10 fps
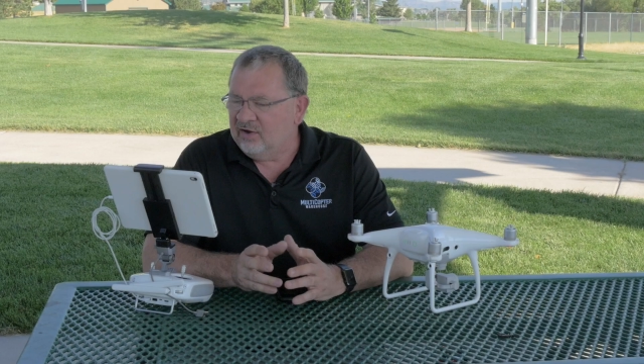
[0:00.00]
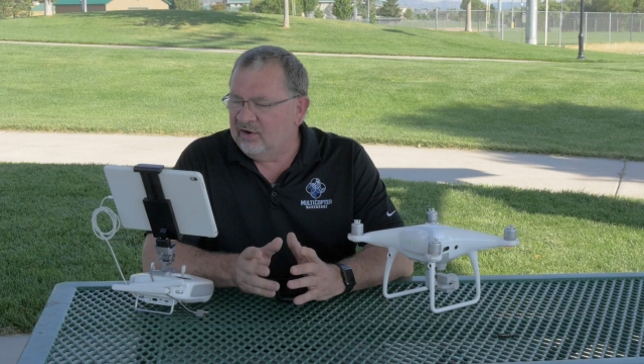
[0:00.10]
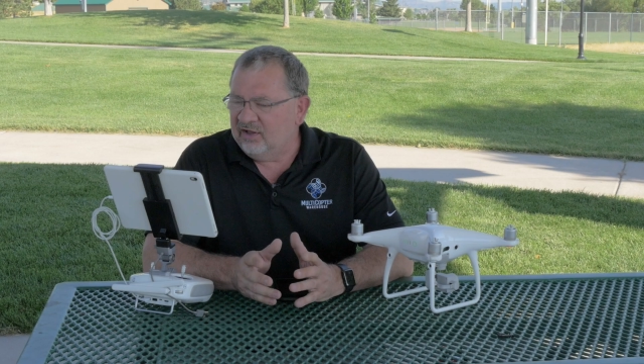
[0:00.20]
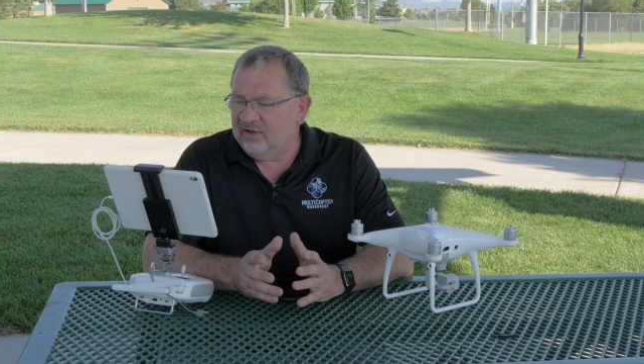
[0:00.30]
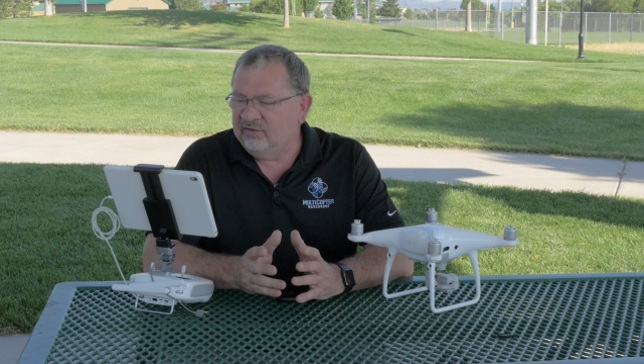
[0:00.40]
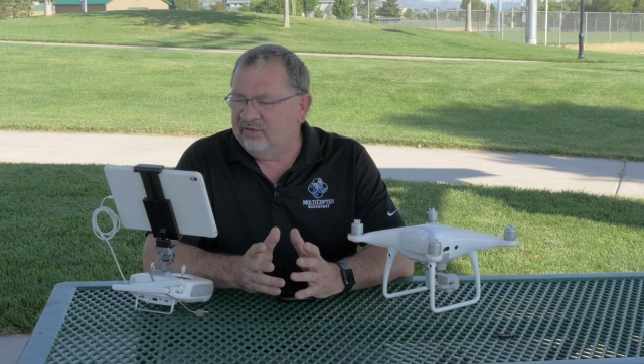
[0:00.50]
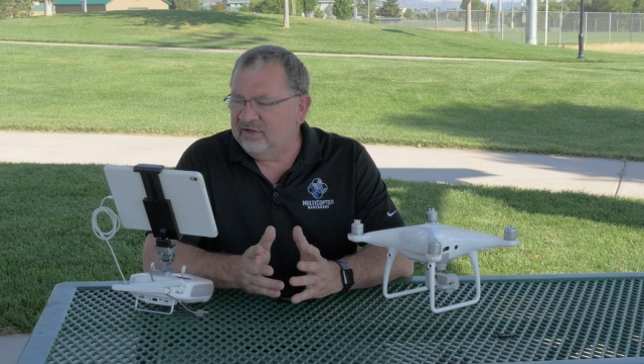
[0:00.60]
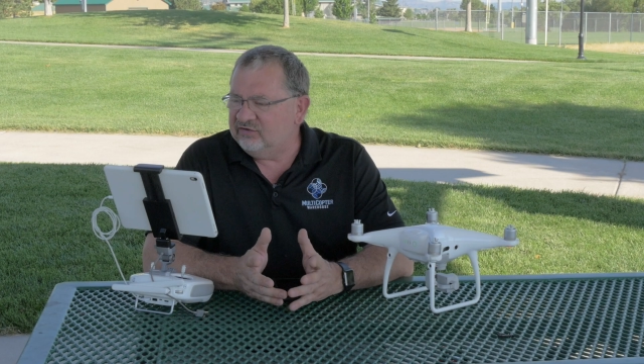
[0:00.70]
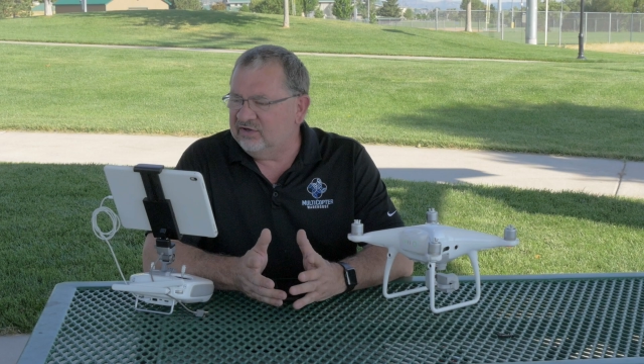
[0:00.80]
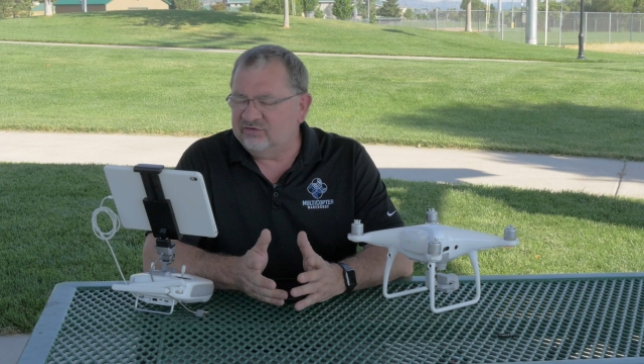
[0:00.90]
Well,
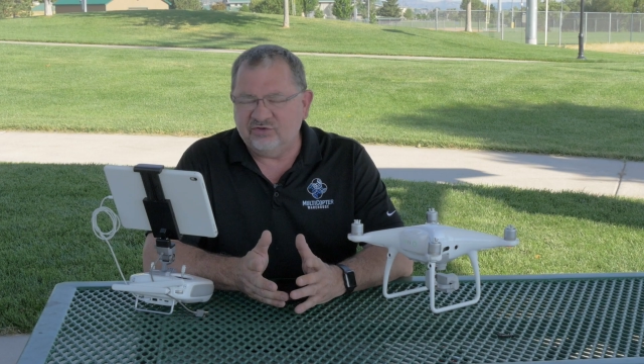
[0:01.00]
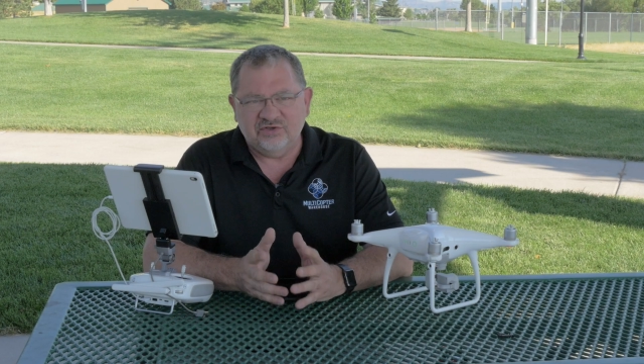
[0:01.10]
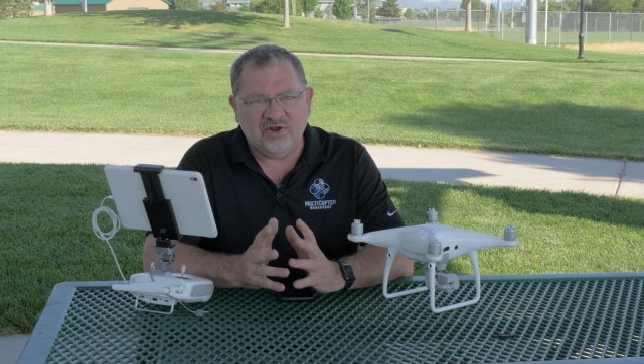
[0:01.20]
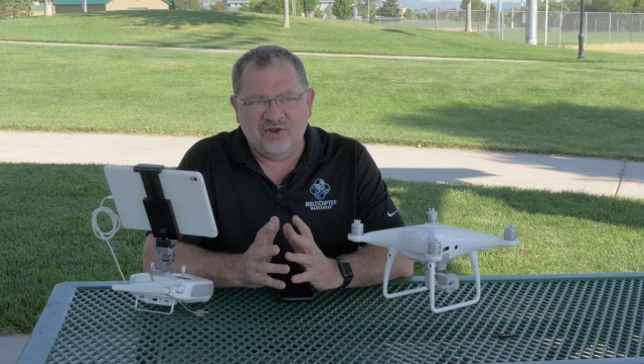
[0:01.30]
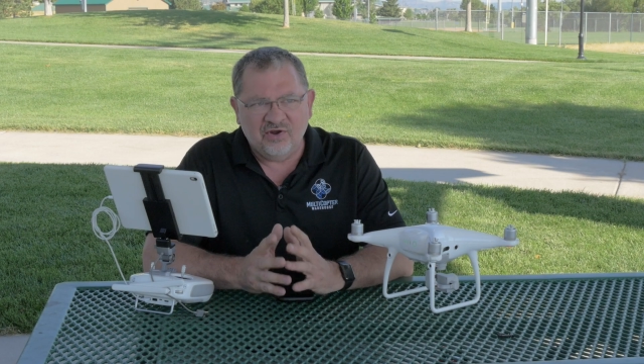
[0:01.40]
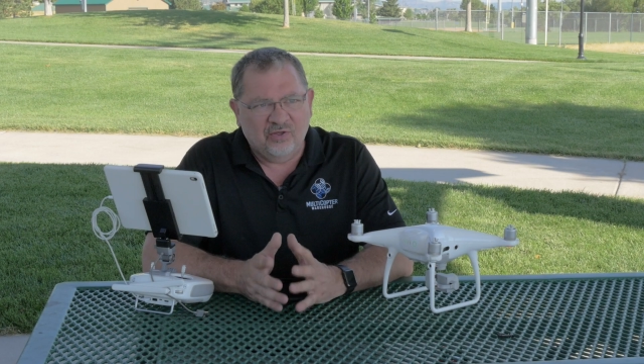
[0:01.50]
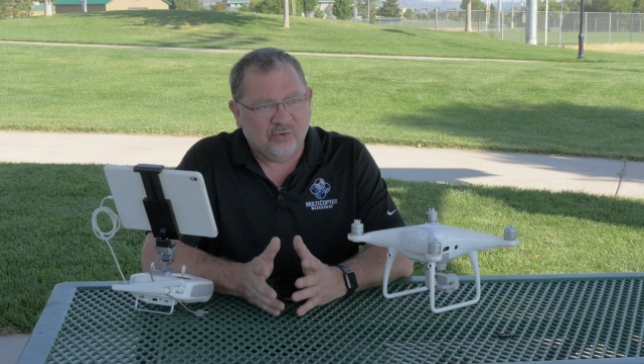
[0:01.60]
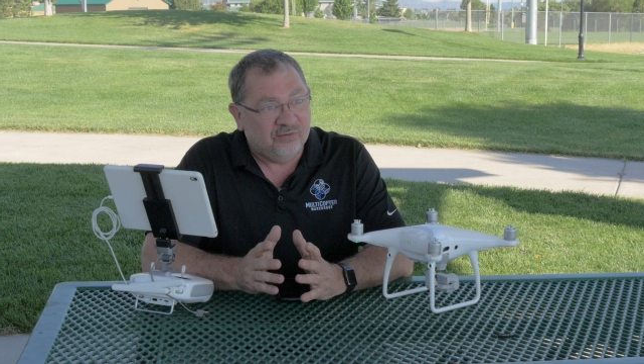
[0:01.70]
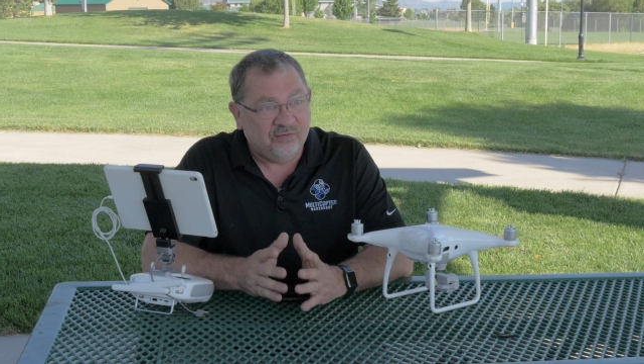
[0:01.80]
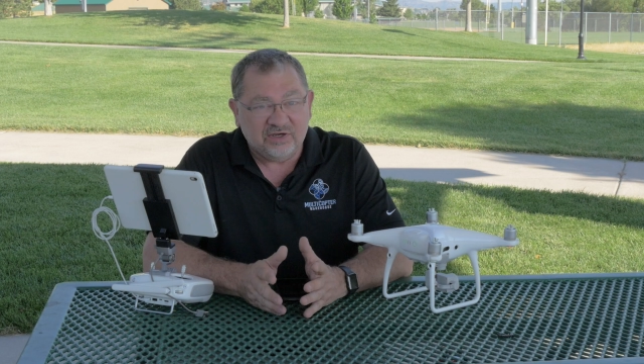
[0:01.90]
this is just
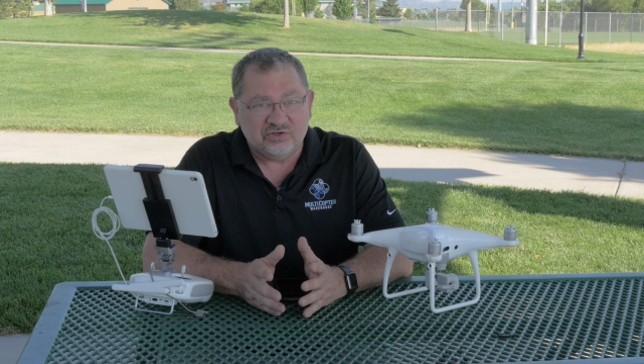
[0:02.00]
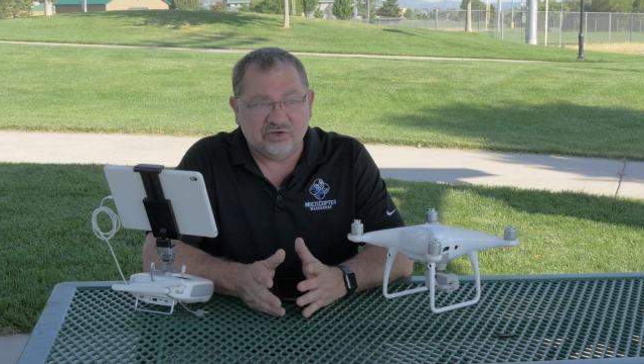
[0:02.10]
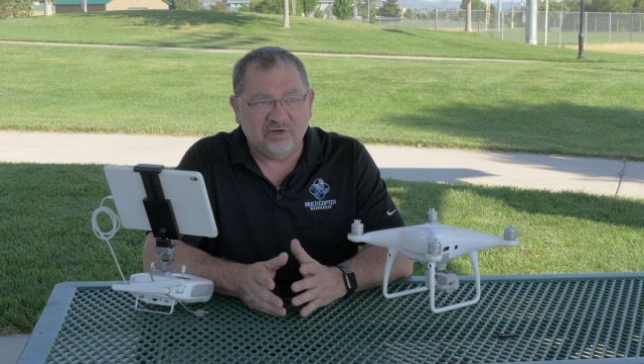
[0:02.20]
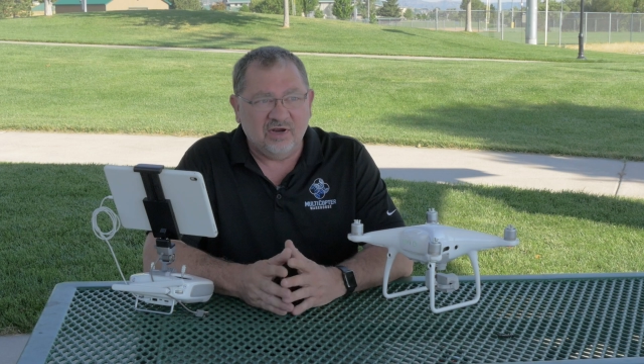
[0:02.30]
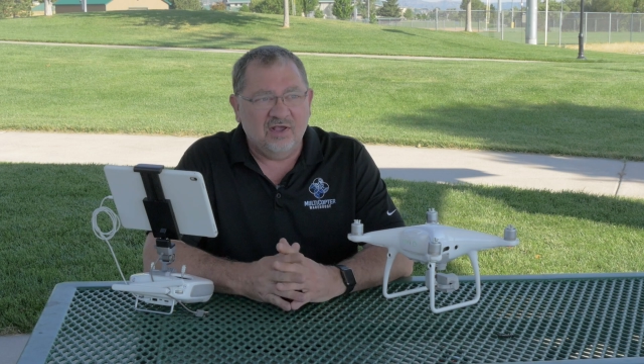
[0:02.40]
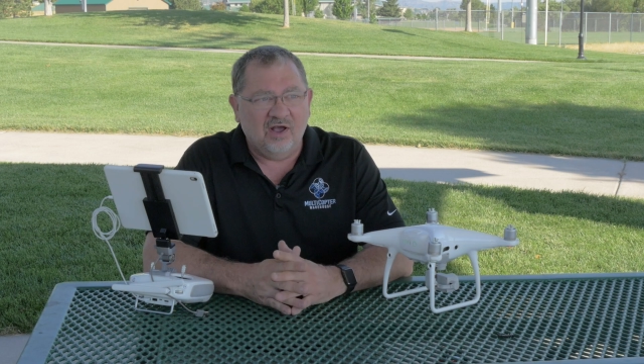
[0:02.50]
another feature